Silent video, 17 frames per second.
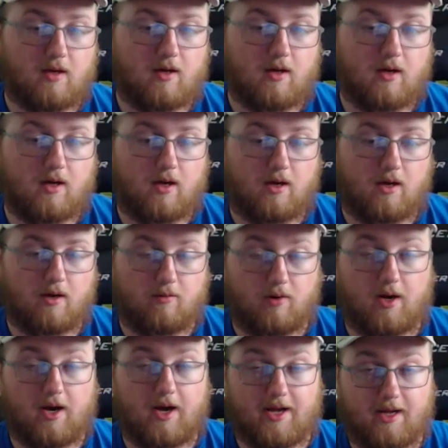Well,
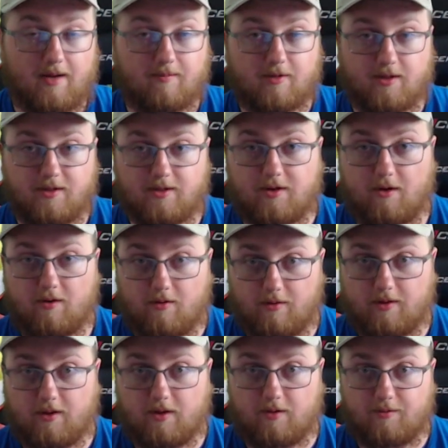I am
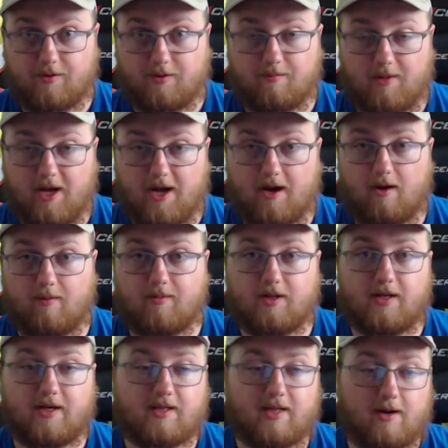internally good with them now, but
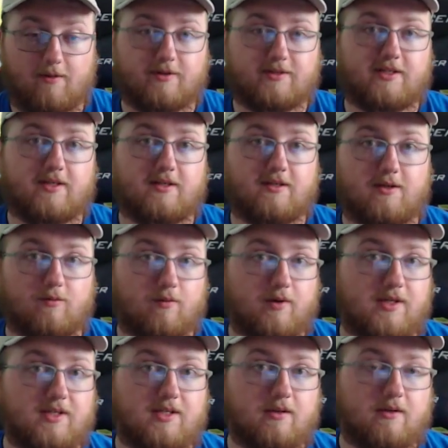like that wasn't until
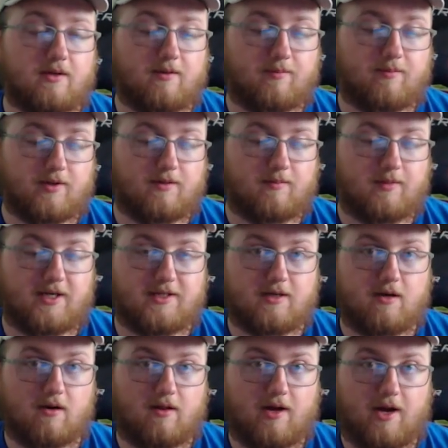recently. But my
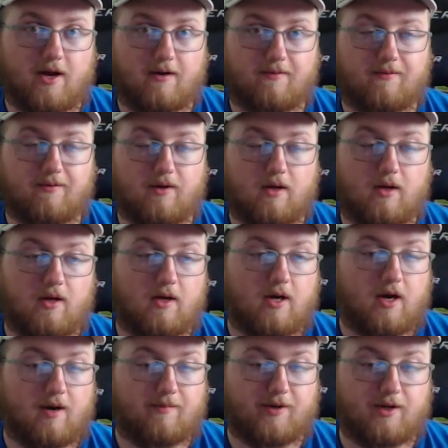entire life,
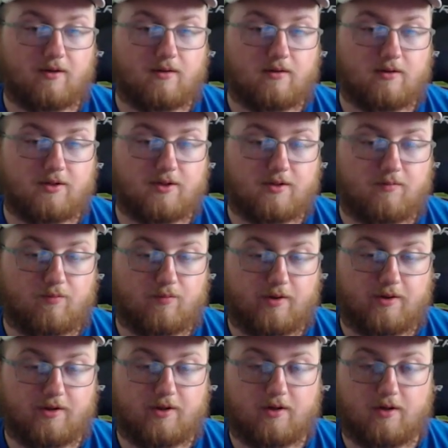I've been just
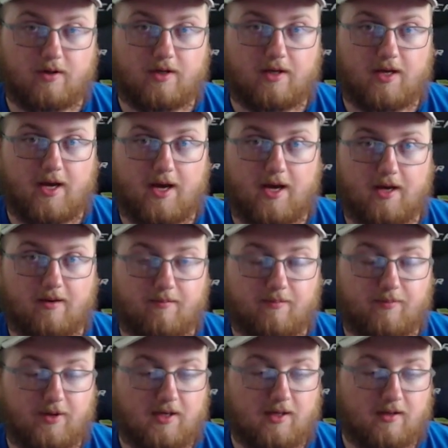really good at
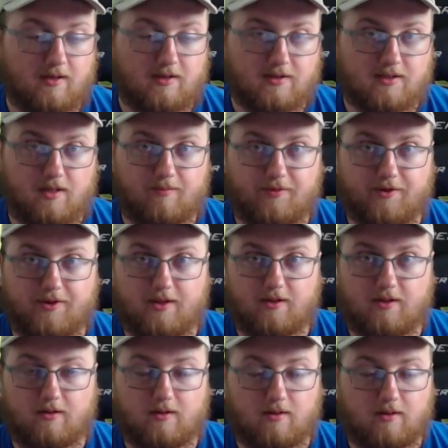picking things up with it
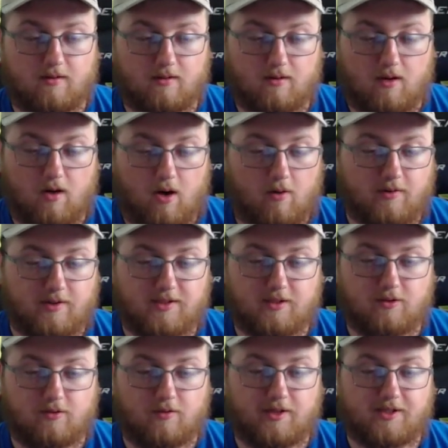and always
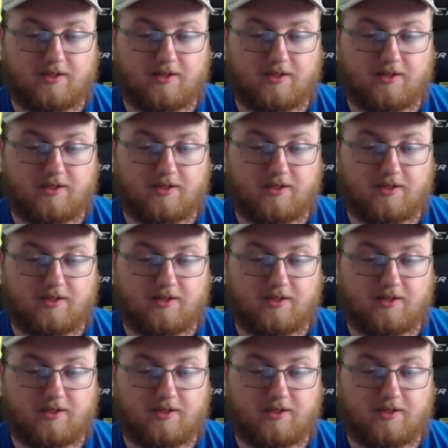enjoyed it.